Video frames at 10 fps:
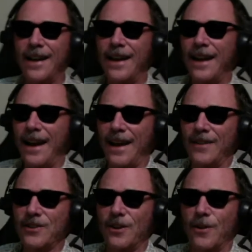And
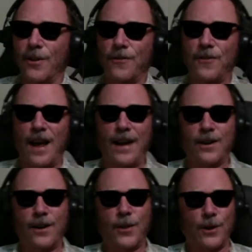so the flat
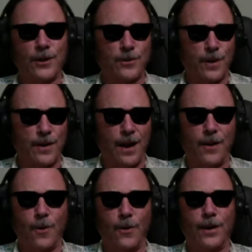earthers were not
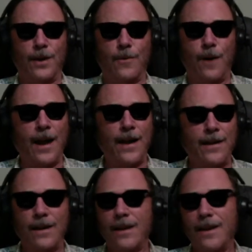only right,
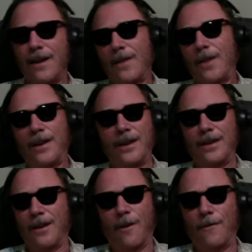they didn't
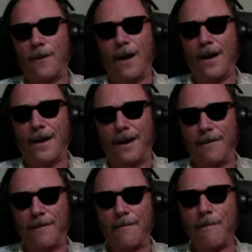go far enough.
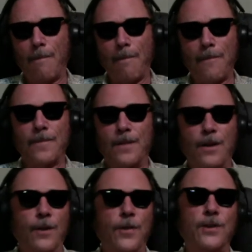The
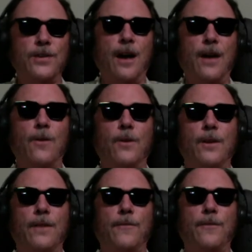earth is not
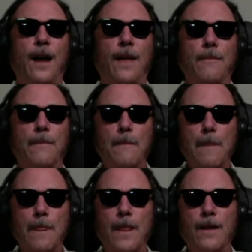only flat,
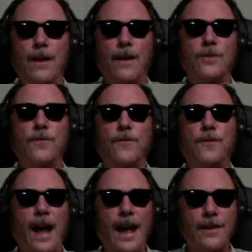it's
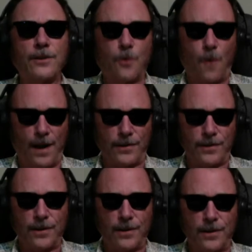flat twice.
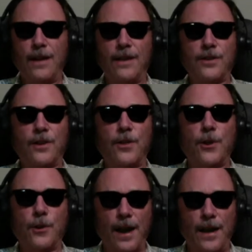It's a
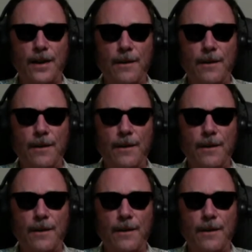thread.